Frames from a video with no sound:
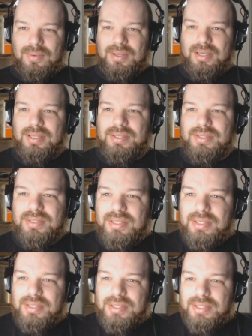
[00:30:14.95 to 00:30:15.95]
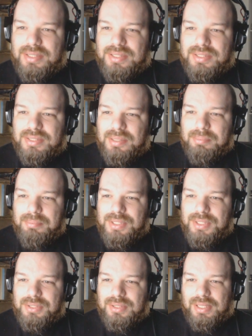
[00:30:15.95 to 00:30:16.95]
What else? There is a
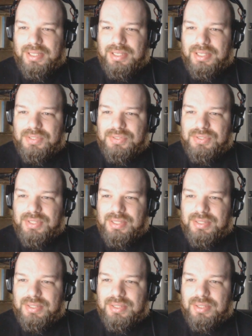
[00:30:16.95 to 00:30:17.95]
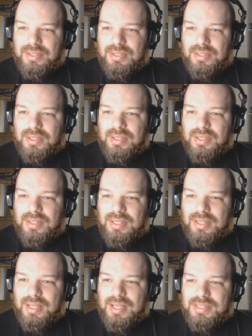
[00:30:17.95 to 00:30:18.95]
miscellaneous set
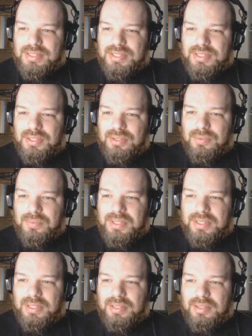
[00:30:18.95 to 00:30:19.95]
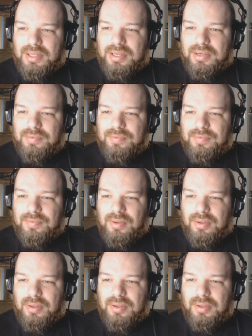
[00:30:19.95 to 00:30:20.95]
that has to deal with a lot of
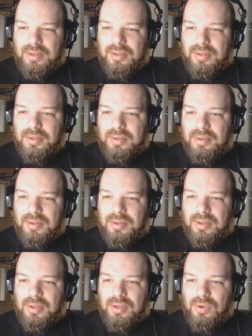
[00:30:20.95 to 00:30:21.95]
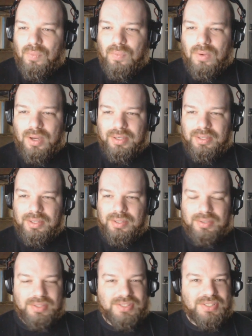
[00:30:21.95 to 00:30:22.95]

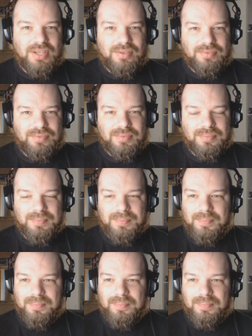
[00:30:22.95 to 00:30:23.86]
water stuff.